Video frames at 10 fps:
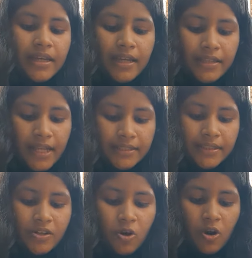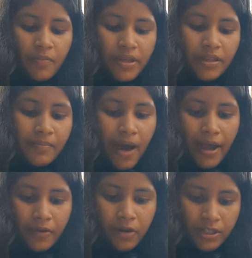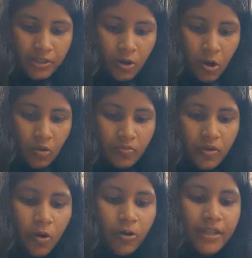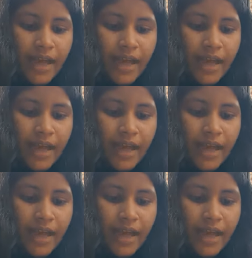just a normal microscope or a